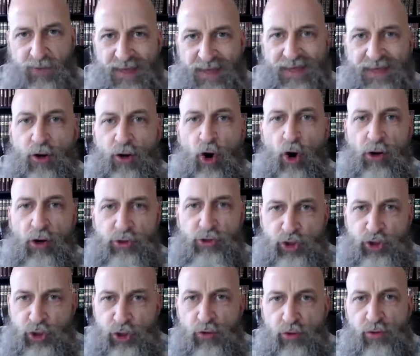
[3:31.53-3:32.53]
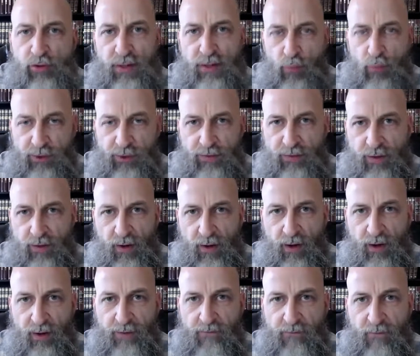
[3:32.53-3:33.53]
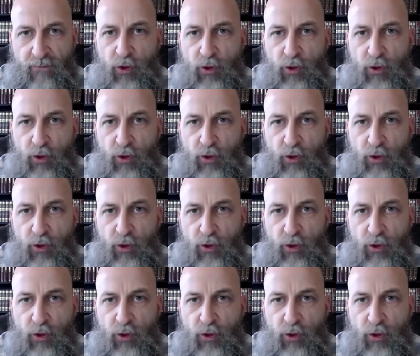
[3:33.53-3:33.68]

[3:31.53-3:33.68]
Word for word: in our journey with God.